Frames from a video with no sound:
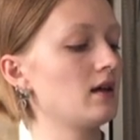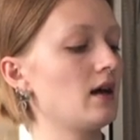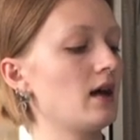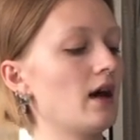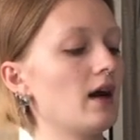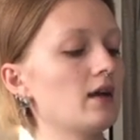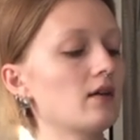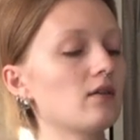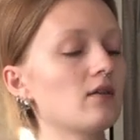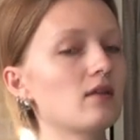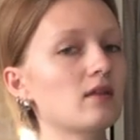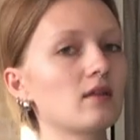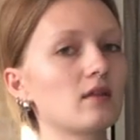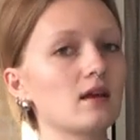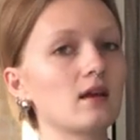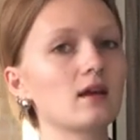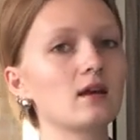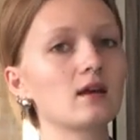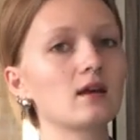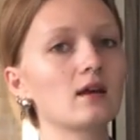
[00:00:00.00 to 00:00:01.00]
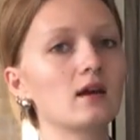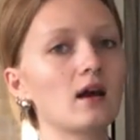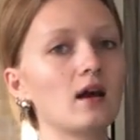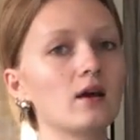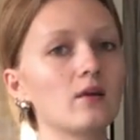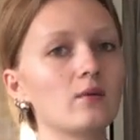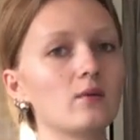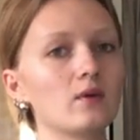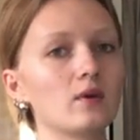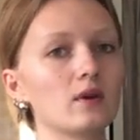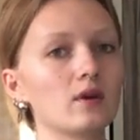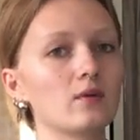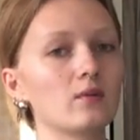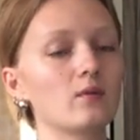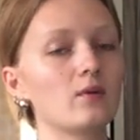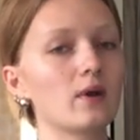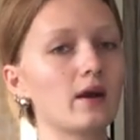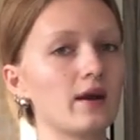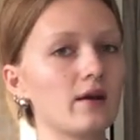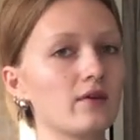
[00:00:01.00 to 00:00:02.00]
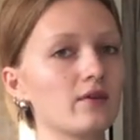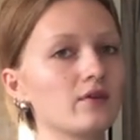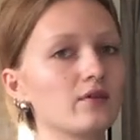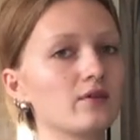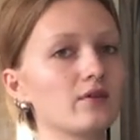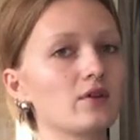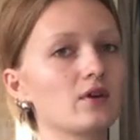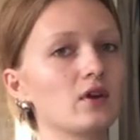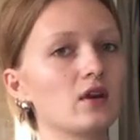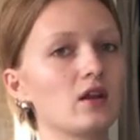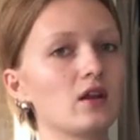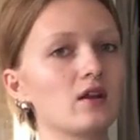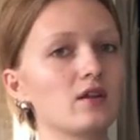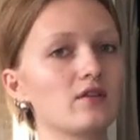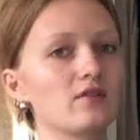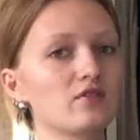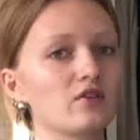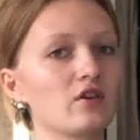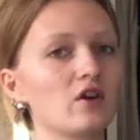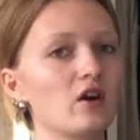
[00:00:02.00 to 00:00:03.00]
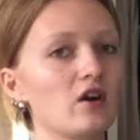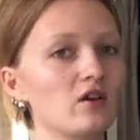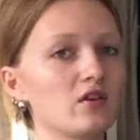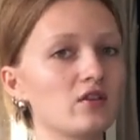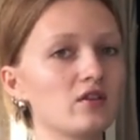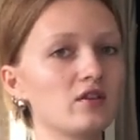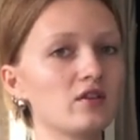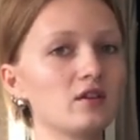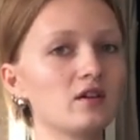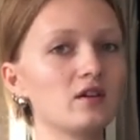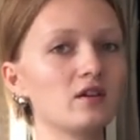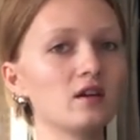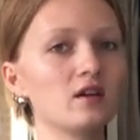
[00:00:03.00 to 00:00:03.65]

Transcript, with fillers: I don't think I want to wear a lot of color,